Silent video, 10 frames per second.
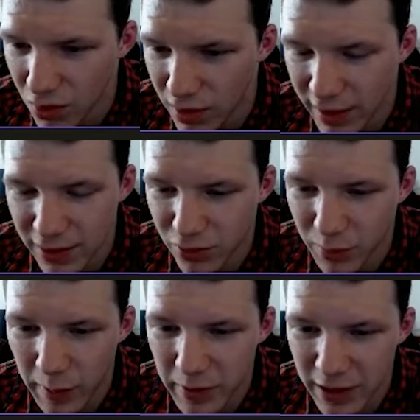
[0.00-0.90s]
I don't
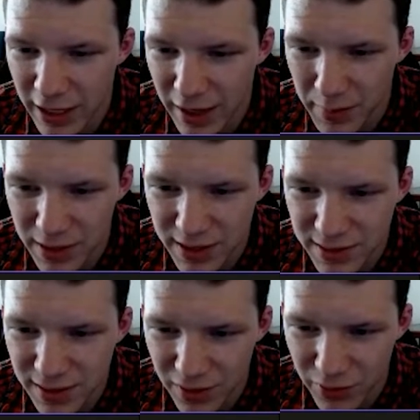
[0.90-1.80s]
remember the name of this
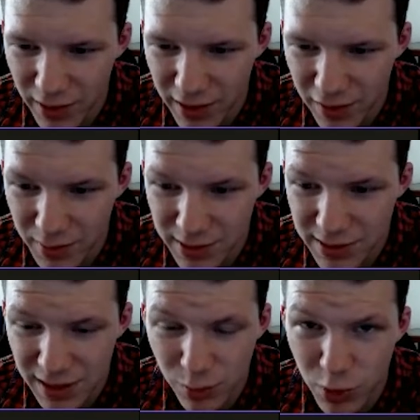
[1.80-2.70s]
gun right here, but this is
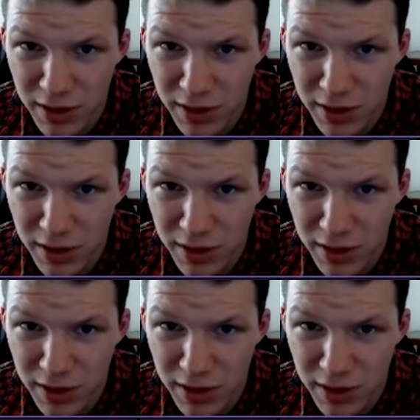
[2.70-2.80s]
like one of the